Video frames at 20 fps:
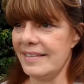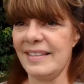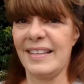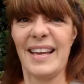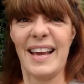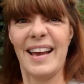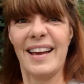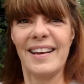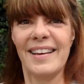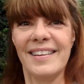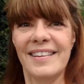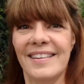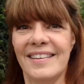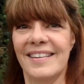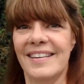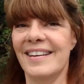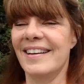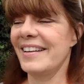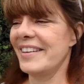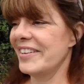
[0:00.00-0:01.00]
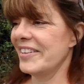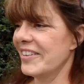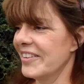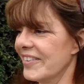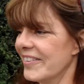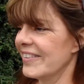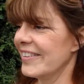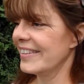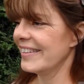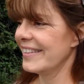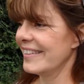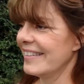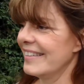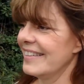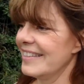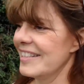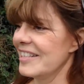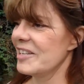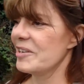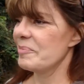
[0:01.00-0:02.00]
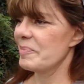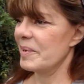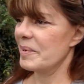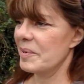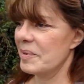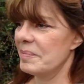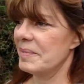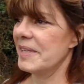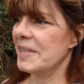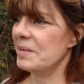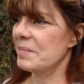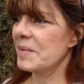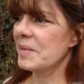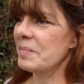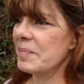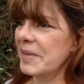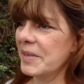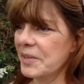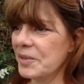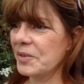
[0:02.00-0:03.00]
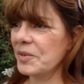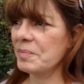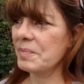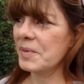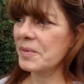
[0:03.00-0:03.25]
Yeah, I don't know. Probably being a bit paranoid,